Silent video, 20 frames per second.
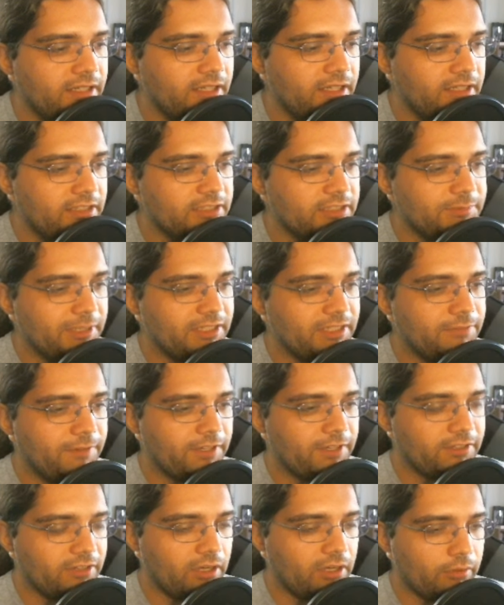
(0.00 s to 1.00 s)
despite the fact
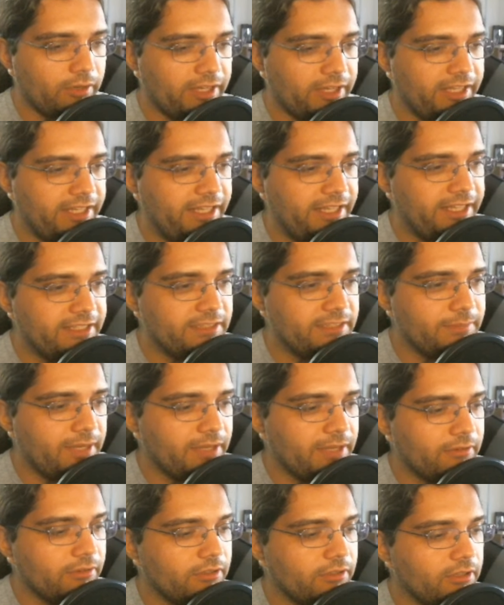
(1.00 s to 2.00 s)
you're not running any anti-back
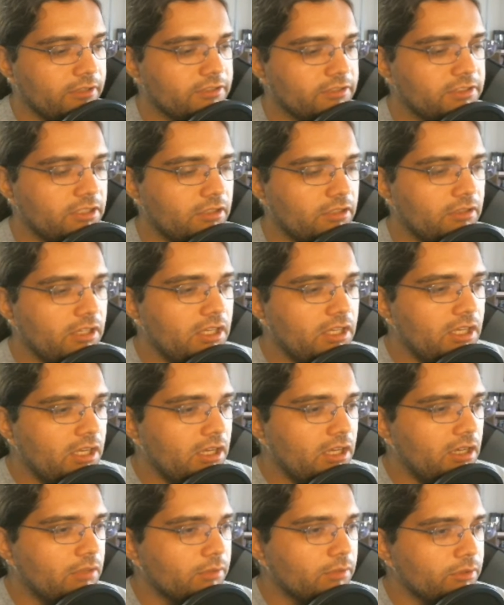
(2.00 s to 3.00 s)
row cards. So
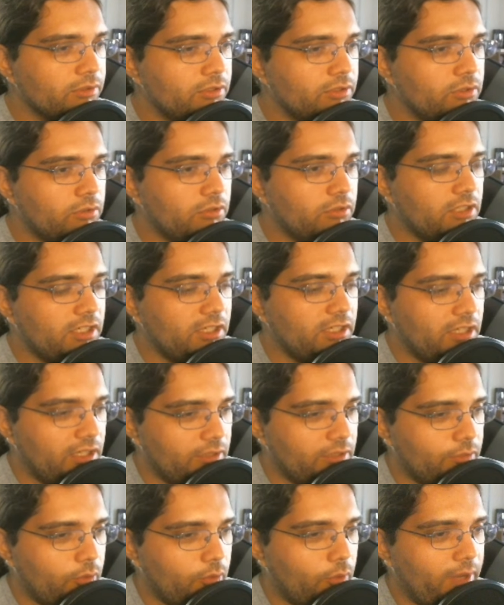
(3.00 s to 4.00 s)
really cool a
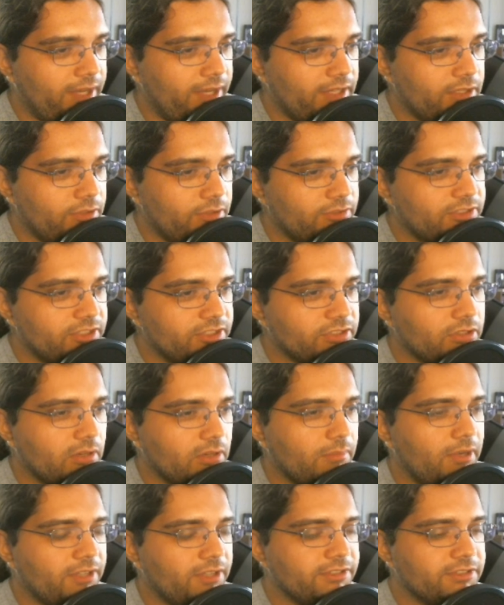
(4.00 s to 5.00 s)
way to use these star
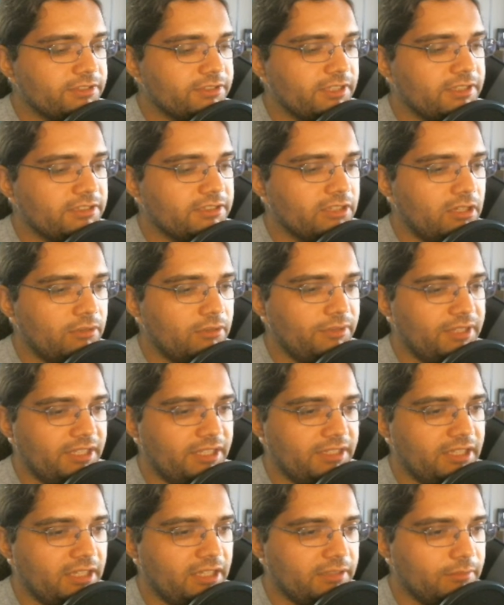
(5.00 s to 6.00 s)
monsters. I saw when the
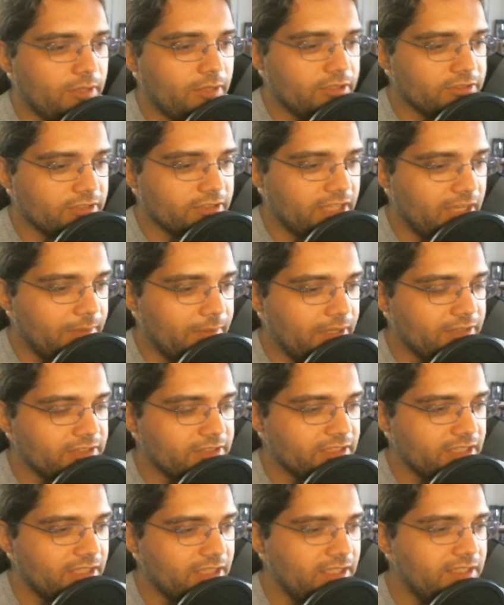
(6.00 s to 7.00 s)
Edaten monster came out, I was like,
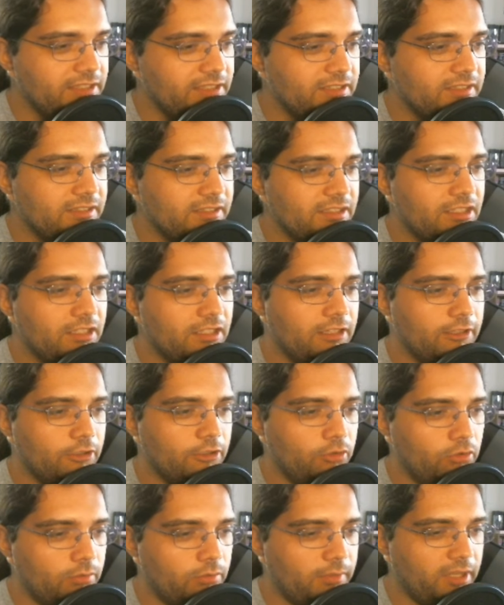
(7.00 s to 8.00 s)
this is a
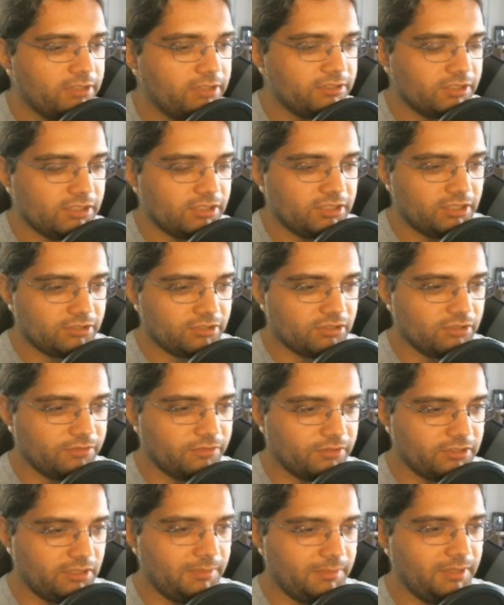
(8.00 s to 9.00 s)
cool monster, just not sure if there's
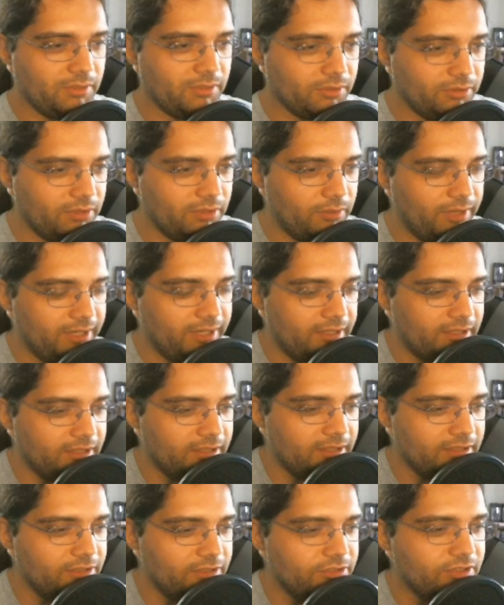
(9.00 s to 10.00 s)
going to be really a way to
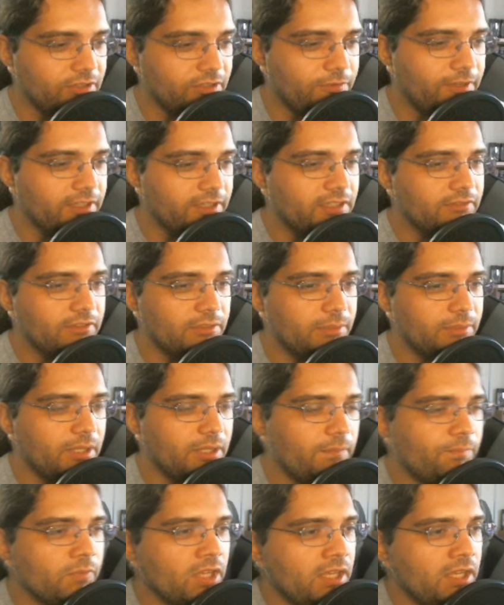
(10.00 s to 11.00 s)
use it effectively, but
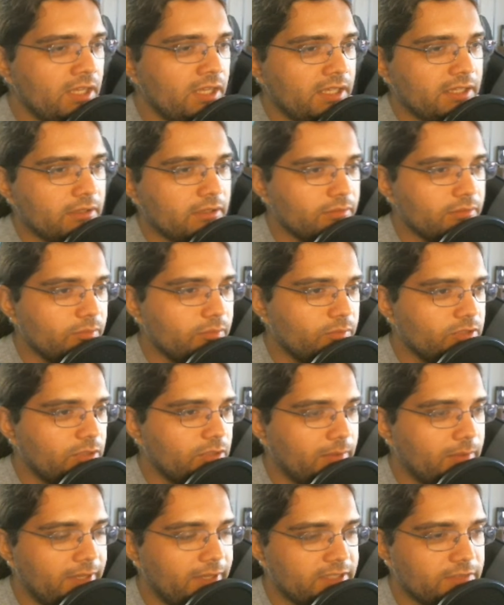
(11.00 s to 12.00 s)
here someone
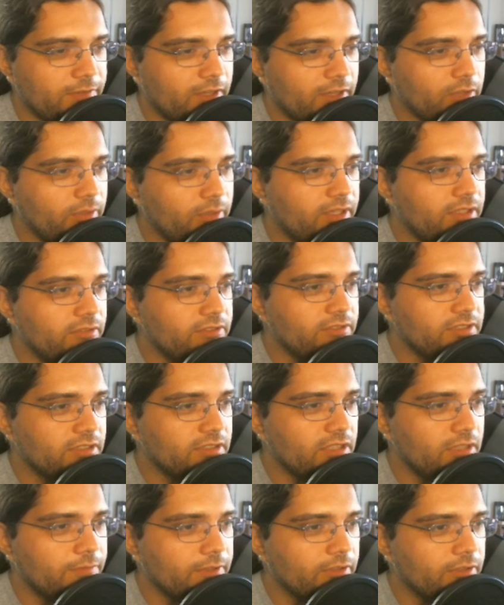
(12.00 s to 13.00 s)
managed to find a way to use it
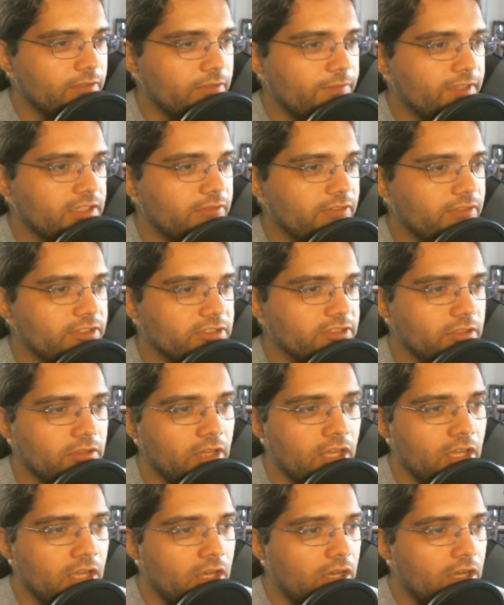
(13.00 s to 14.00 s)
fairly effectively. So
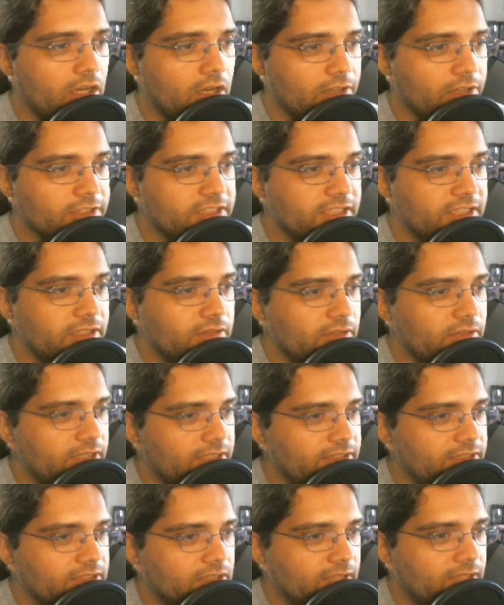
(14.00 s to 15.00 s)
our skill
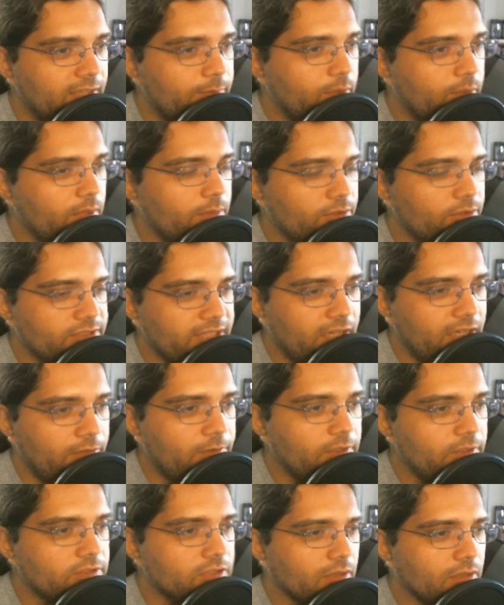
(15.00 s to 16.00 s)
is a life point boost
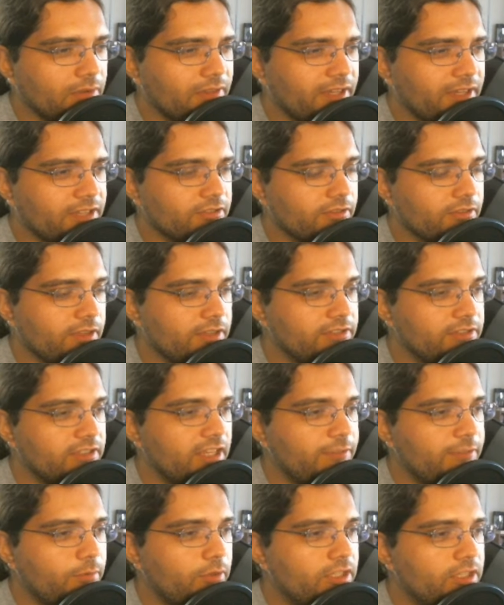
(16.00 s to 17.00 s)
alpha, start with an extra 1,000
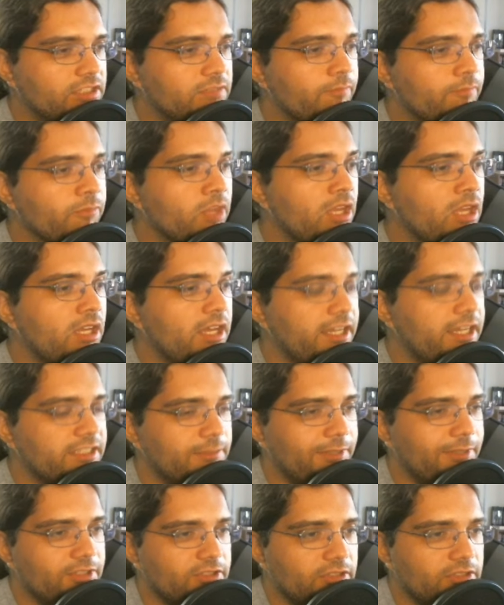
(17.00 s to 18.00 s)
life points. As I
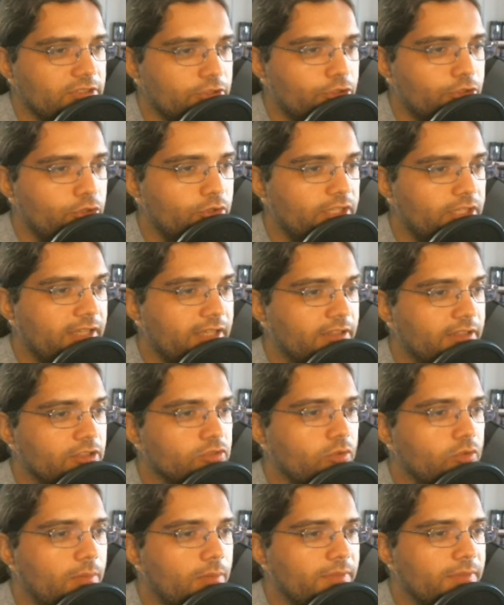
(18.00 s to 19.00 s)
mentioned, a 2 King of the
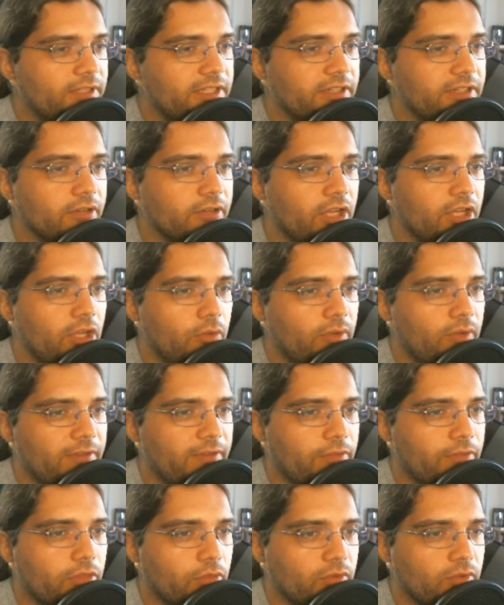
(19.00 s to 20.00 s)
Swamp in here. We have
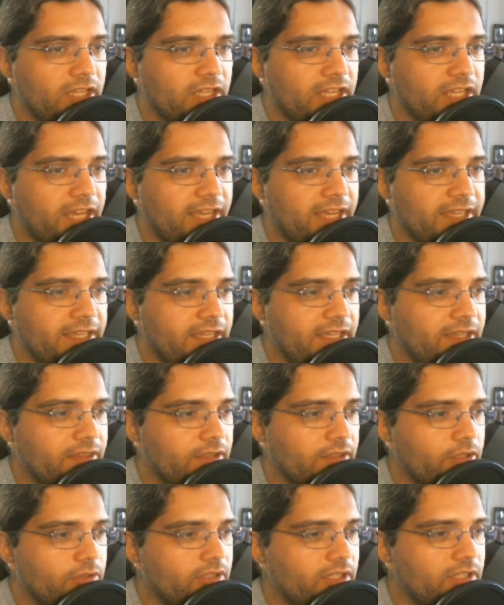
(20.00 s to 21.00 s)
3 Kaiki the
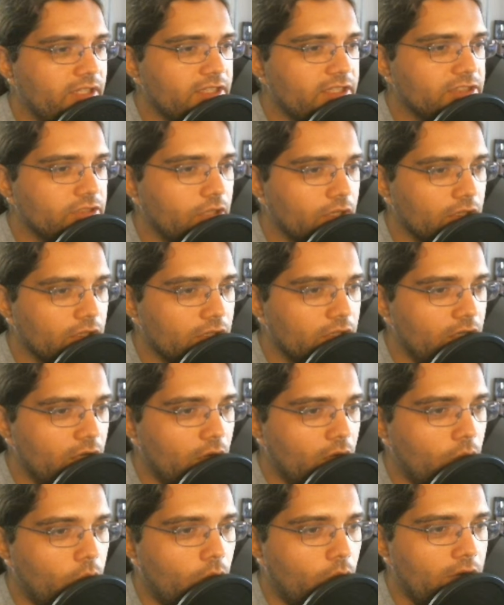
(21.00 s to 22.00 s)
Unity Star,
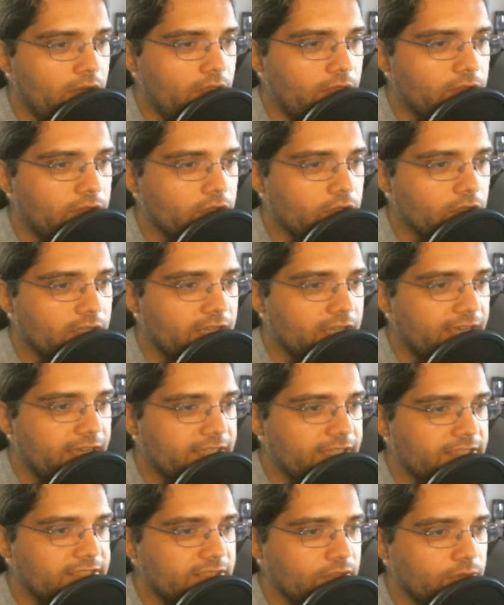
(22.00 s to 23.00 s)
1 of the Dark
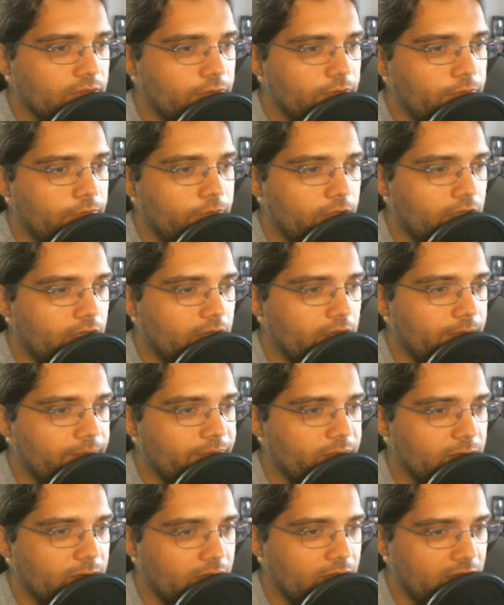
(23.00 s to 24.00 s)
Hex Sealed
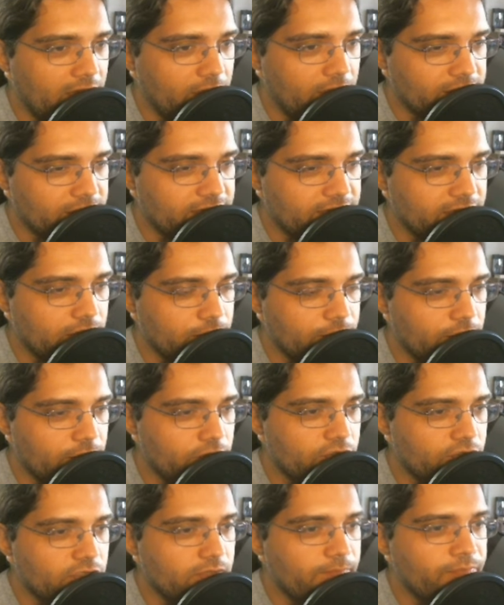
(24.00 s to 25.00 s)

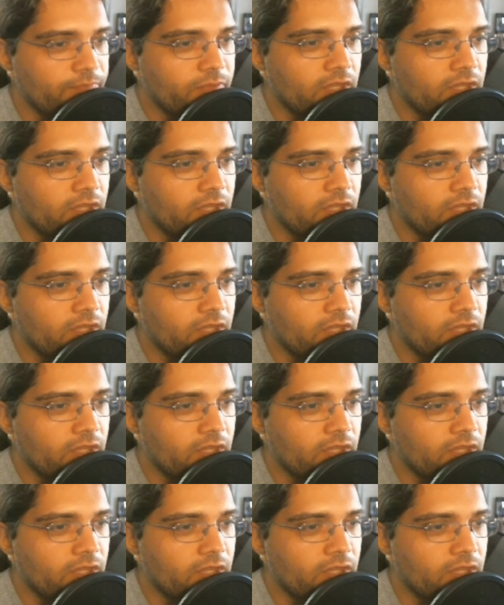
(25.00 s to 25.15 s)
Fusion,